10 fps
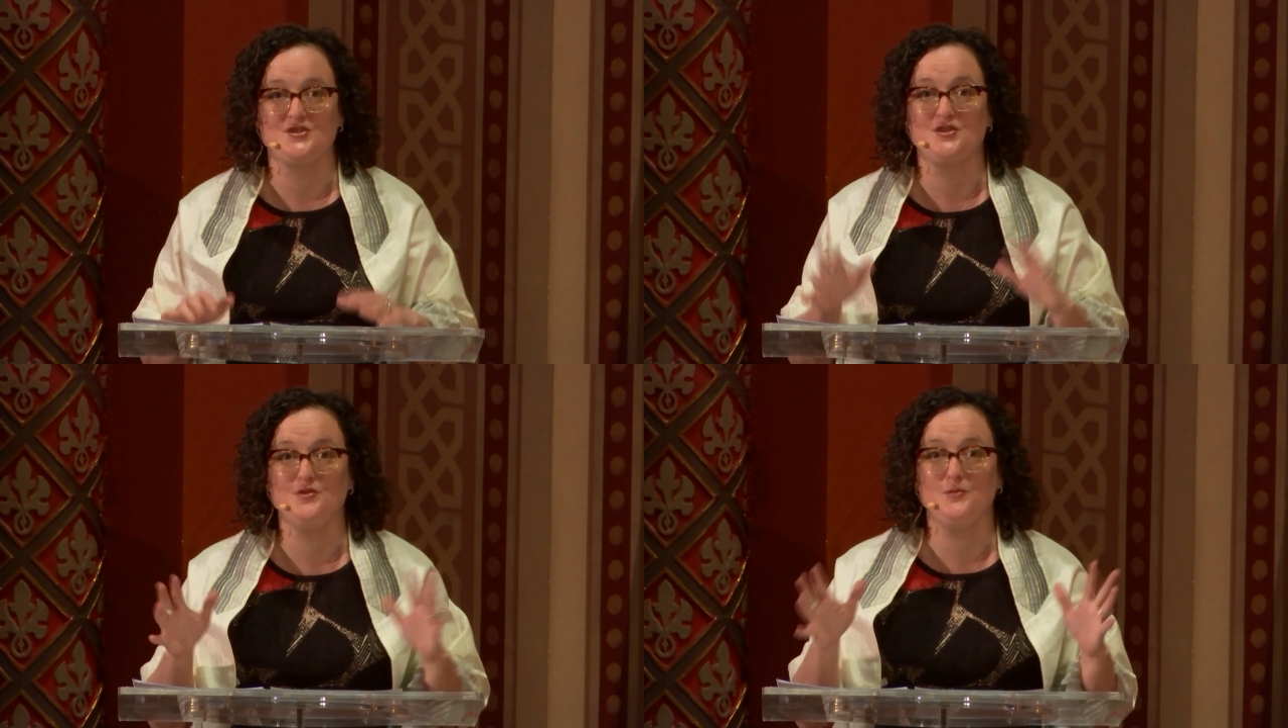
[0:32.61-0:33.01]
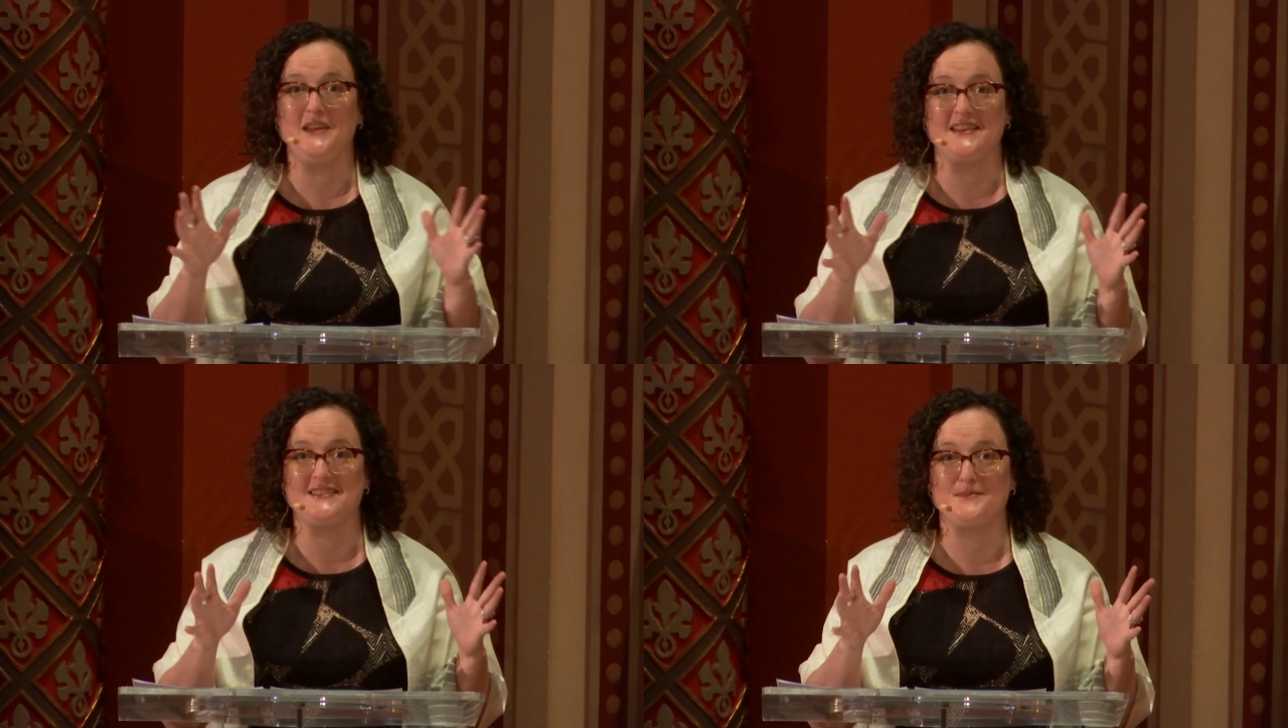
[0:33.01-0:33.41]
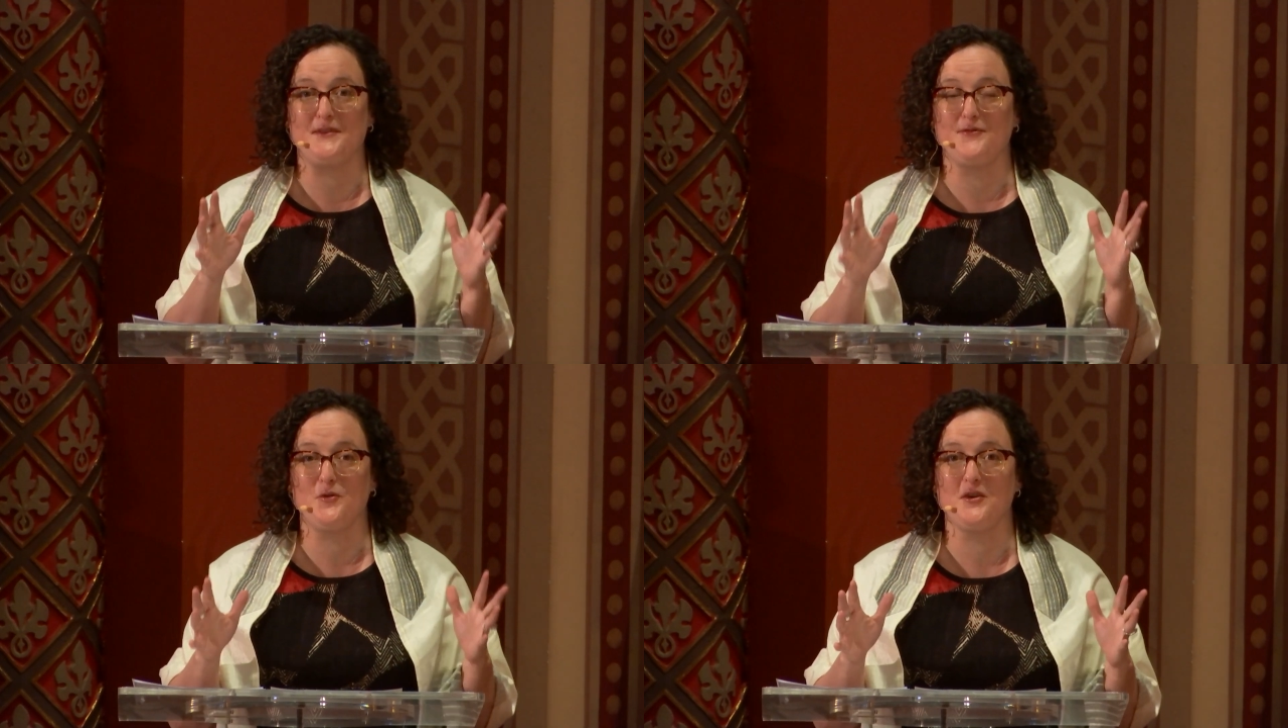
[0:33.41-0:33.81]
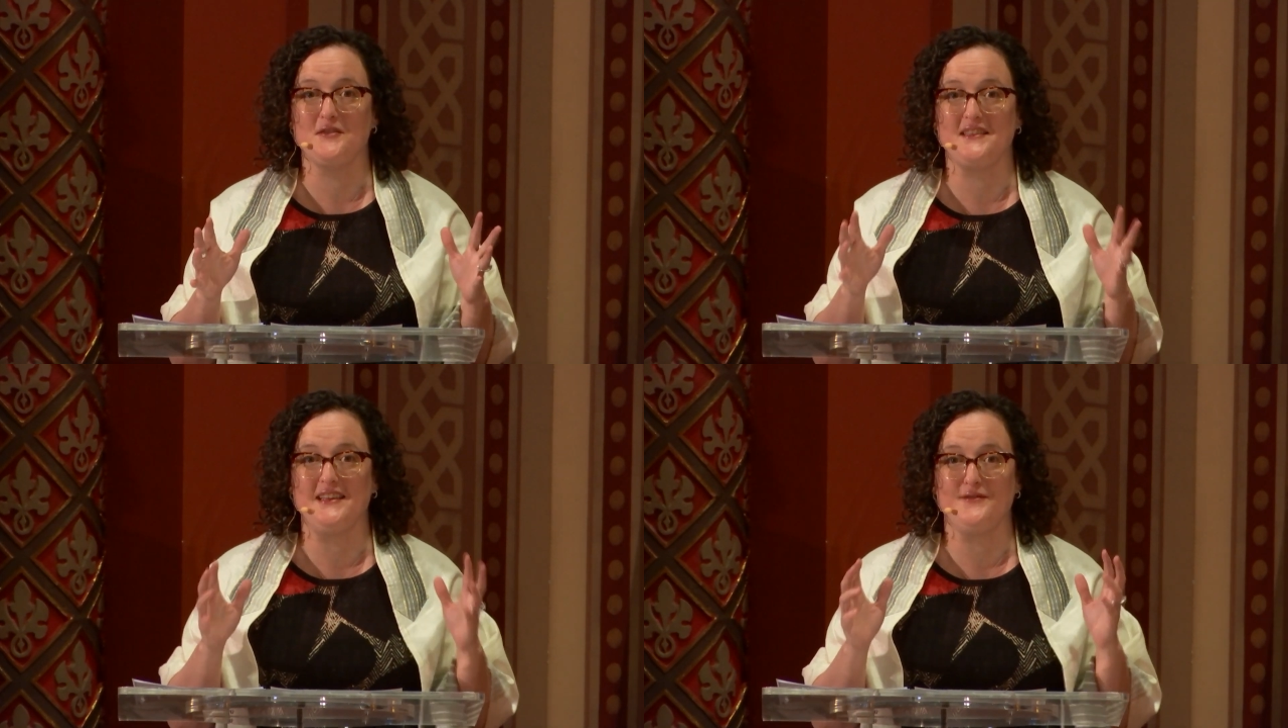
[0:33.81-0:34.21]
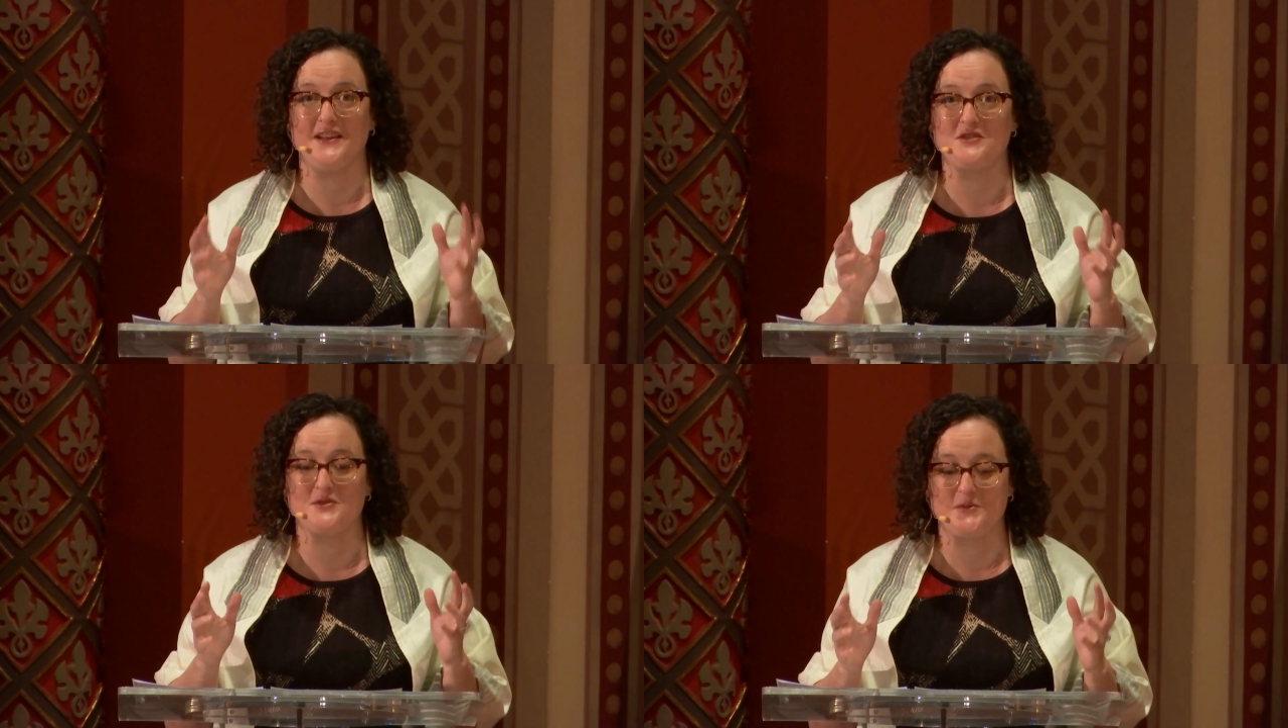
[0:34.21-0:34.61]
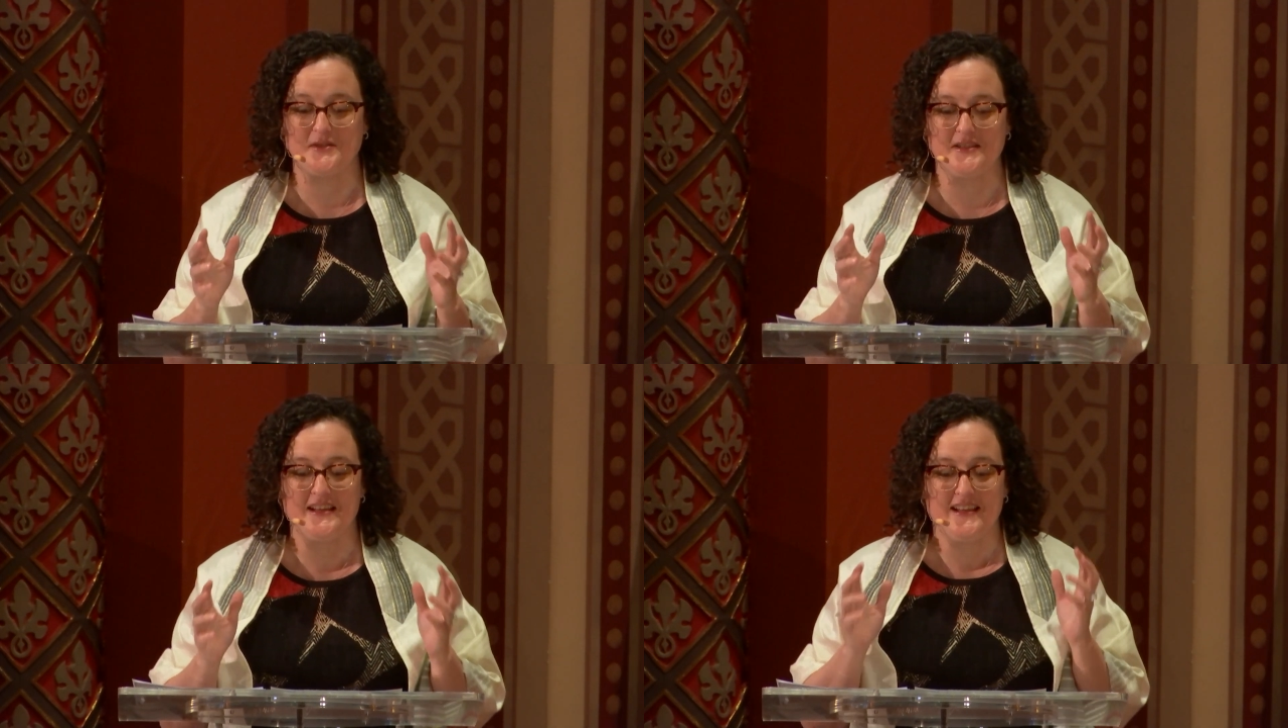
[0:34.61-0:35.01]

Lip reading: 2 weeks before the eventual